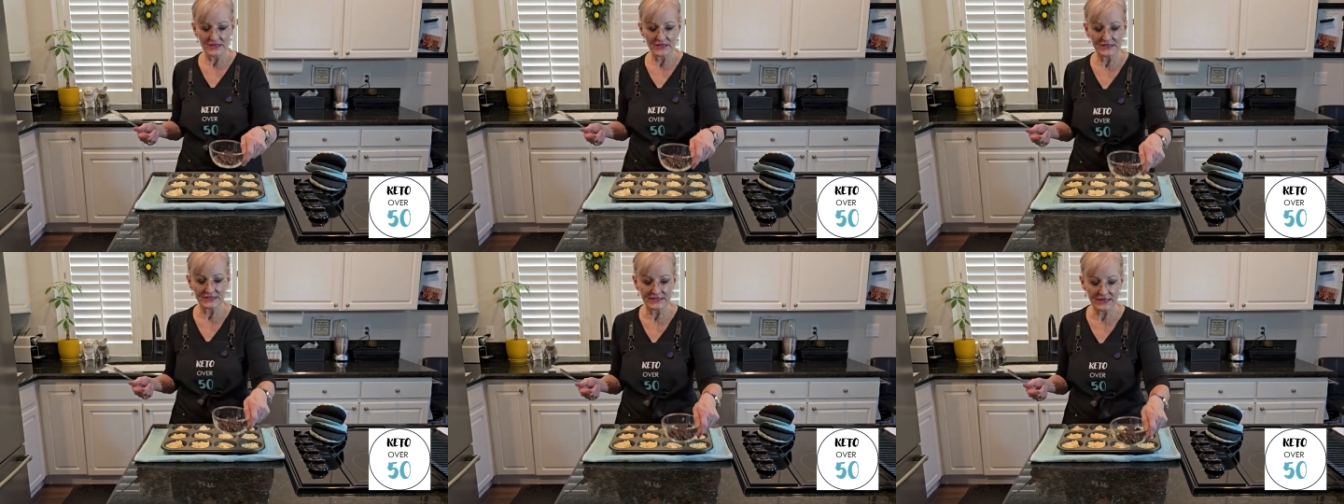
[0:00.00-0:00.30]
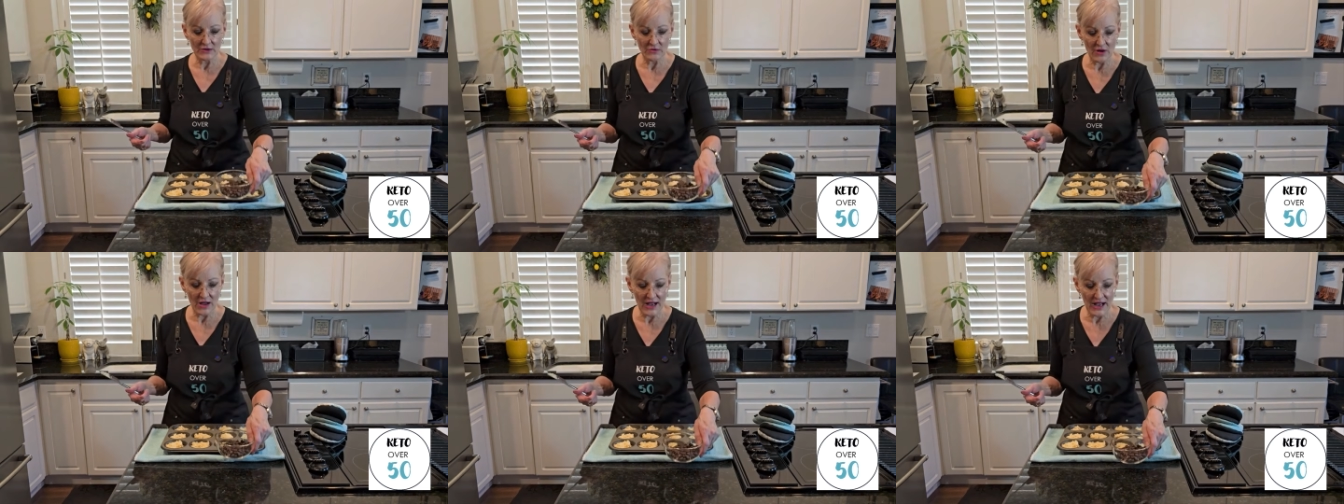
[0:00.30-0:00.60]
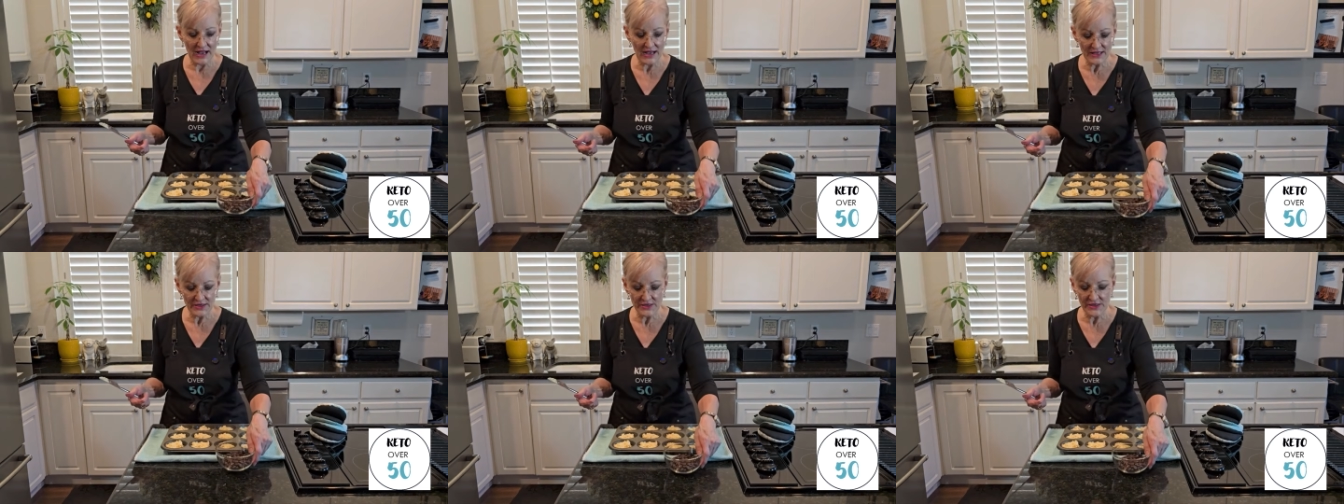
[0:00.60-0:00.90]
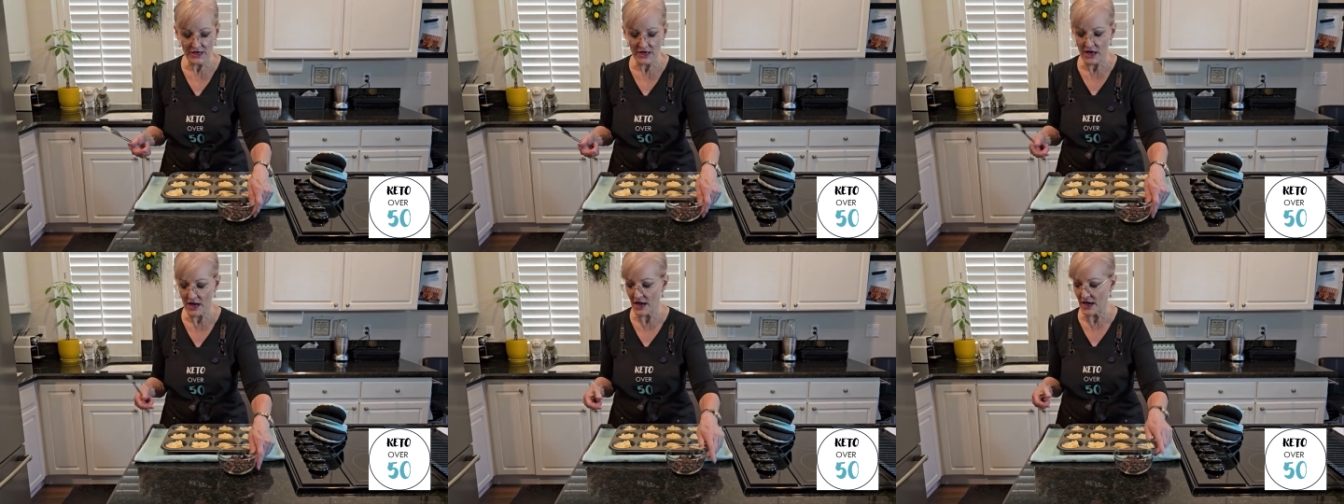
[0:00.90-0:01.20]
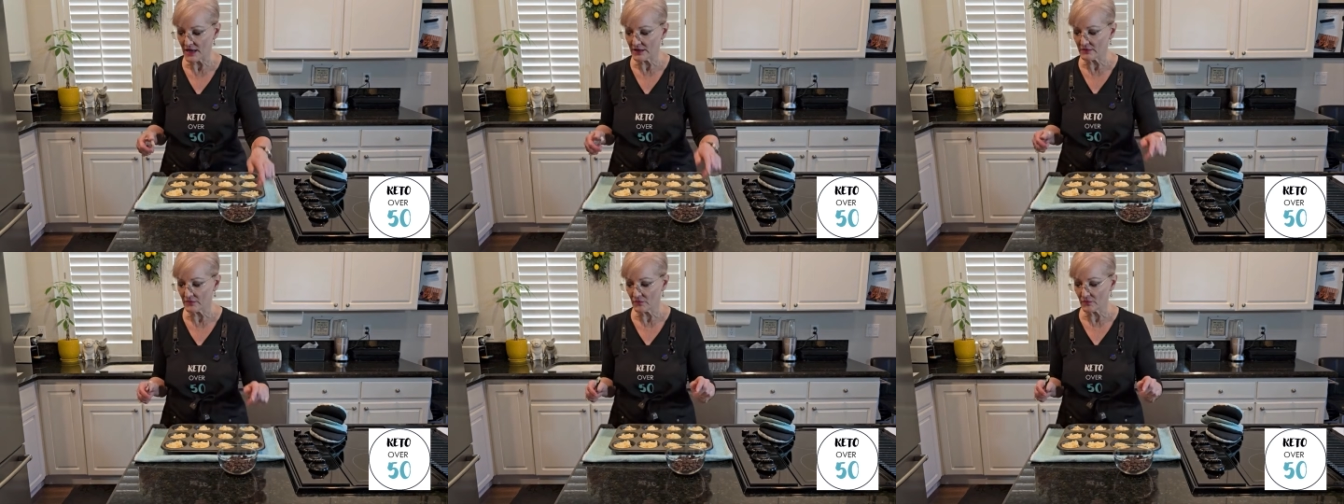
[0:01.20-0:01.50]
So I
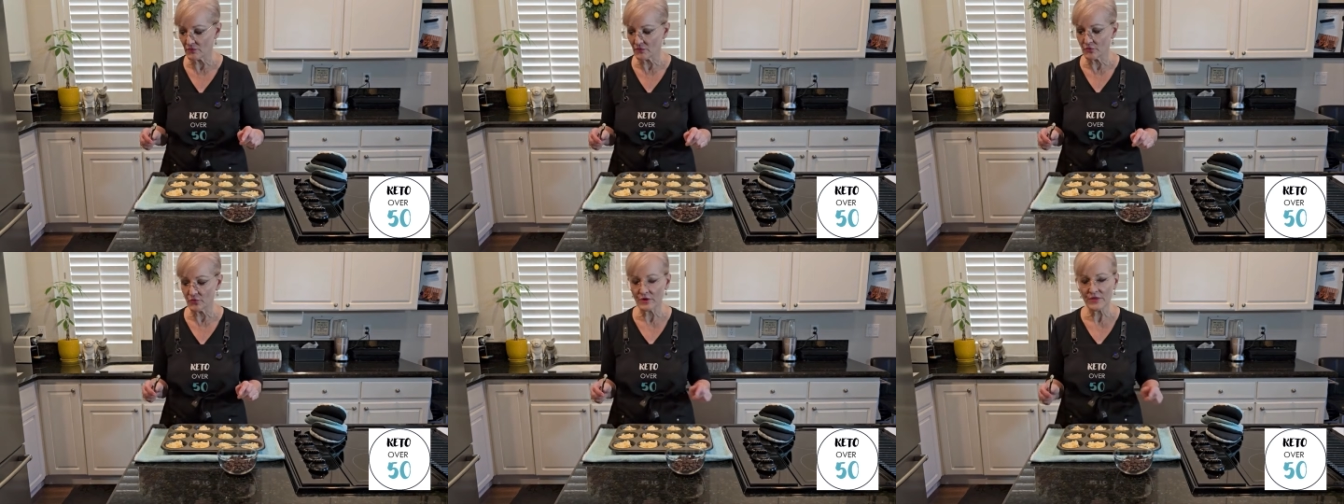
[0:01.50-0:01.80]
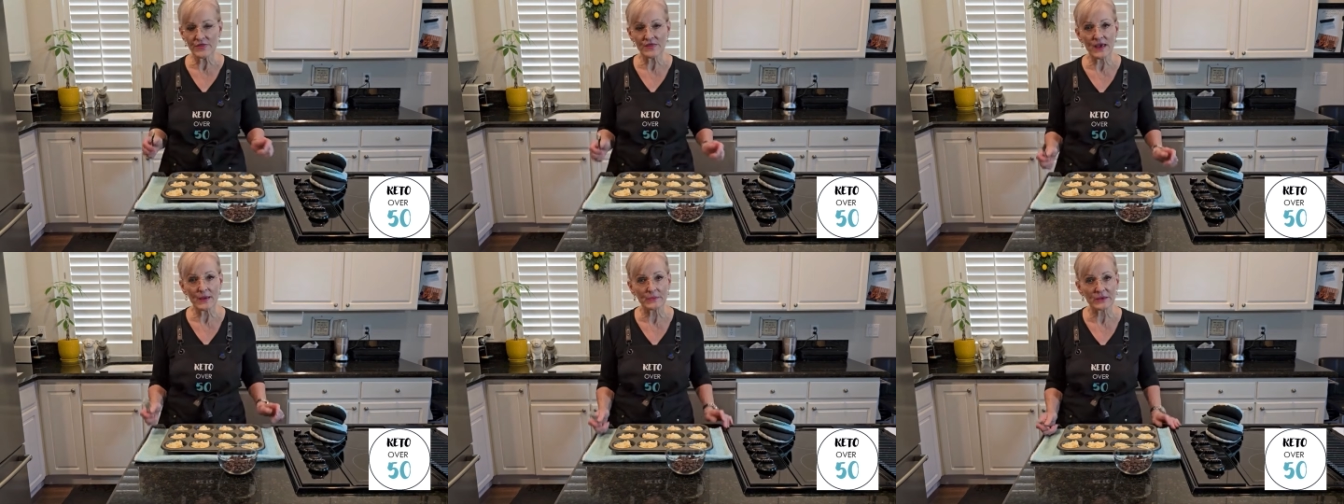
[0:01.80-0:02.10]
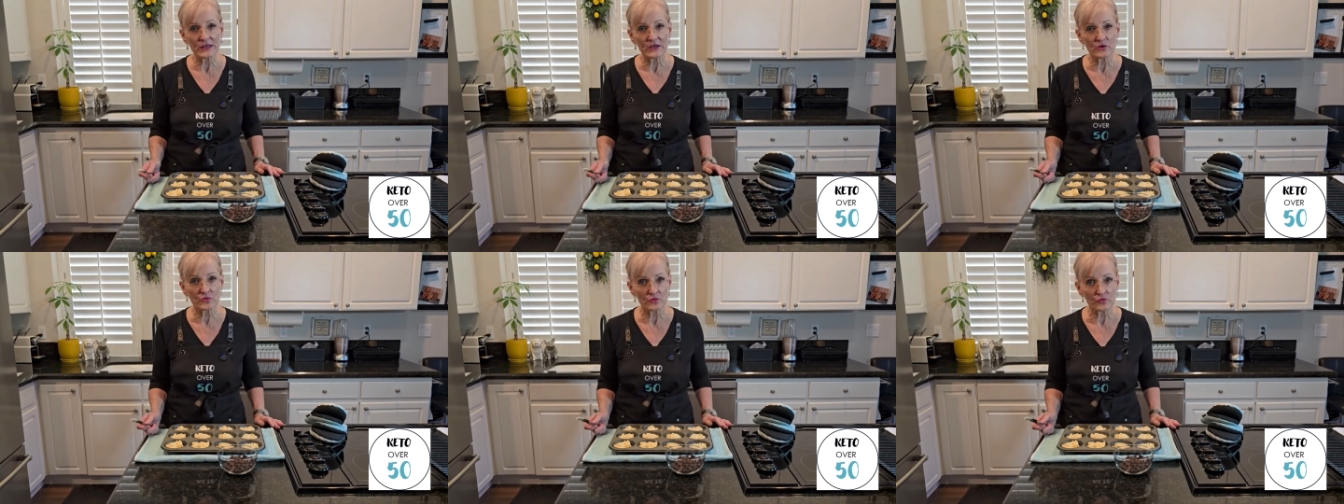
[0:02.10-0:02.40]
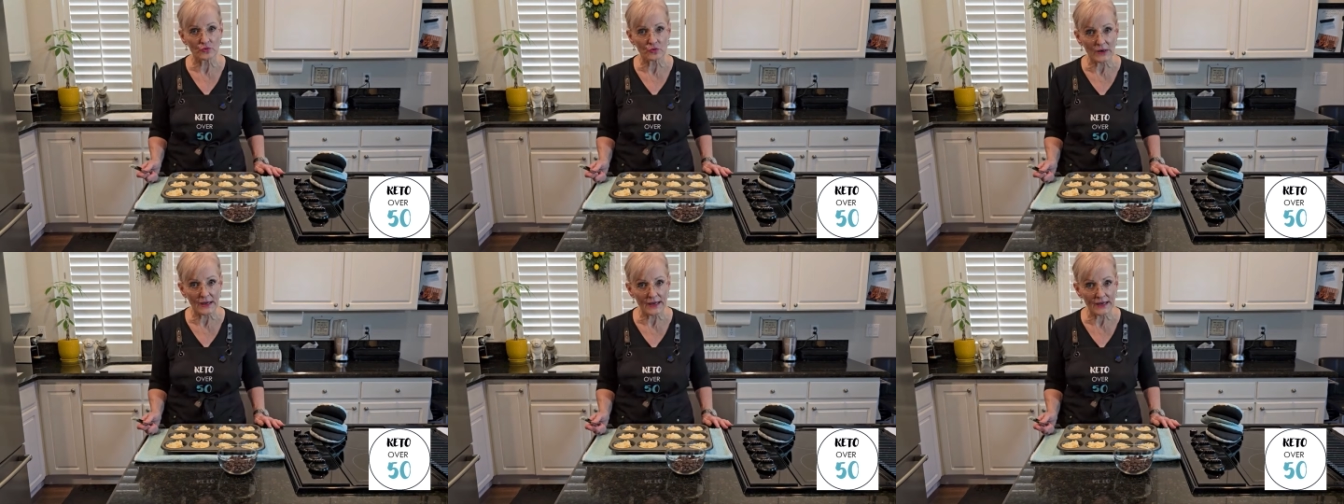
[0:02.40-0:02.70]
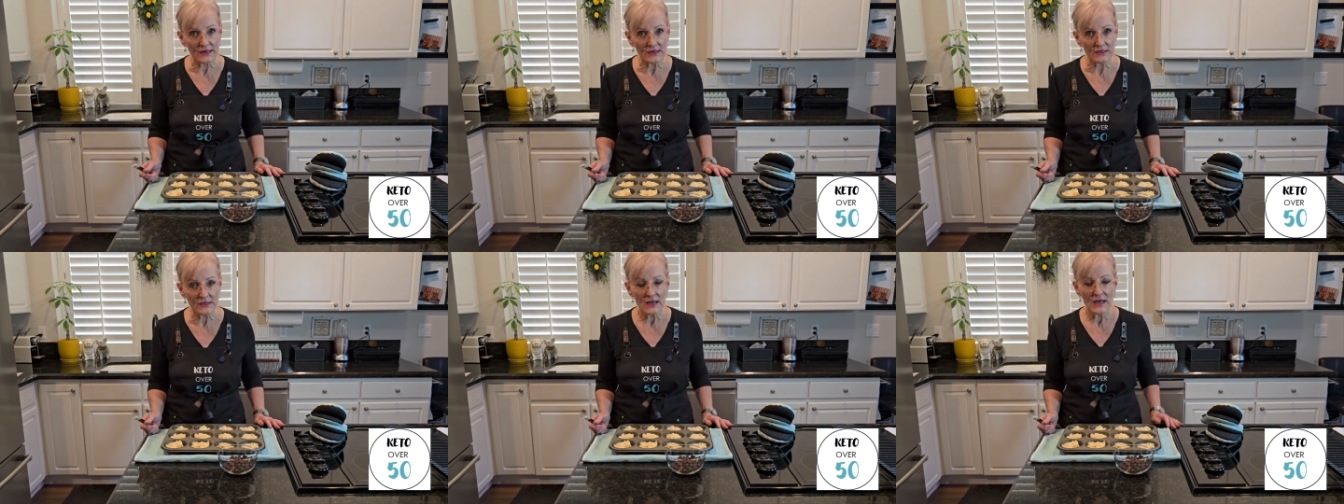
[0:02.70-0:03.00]
thought, wouldn't that be
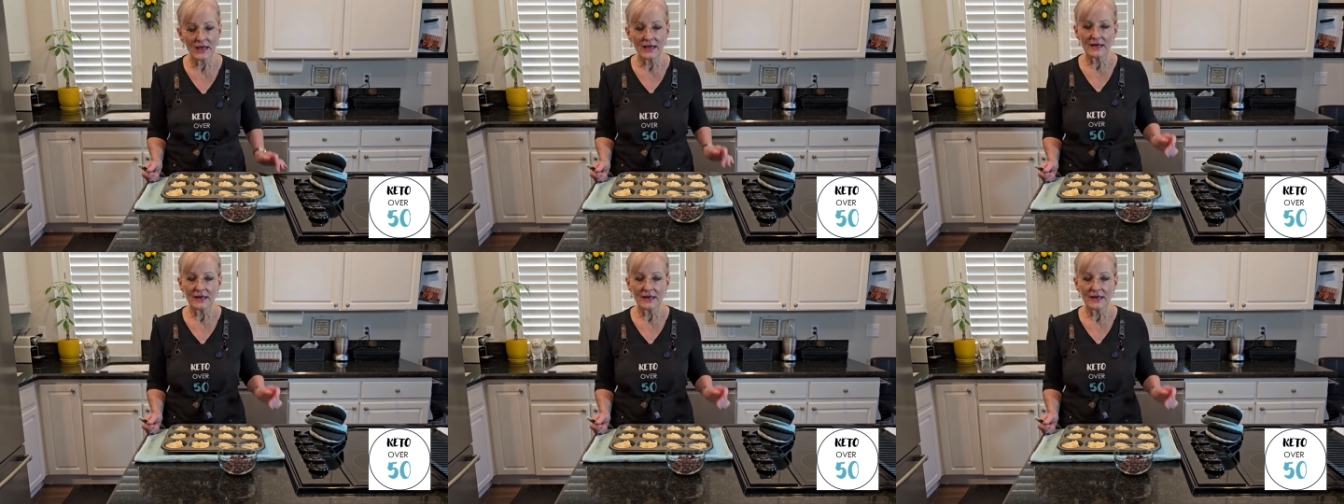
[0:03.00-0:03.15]
great?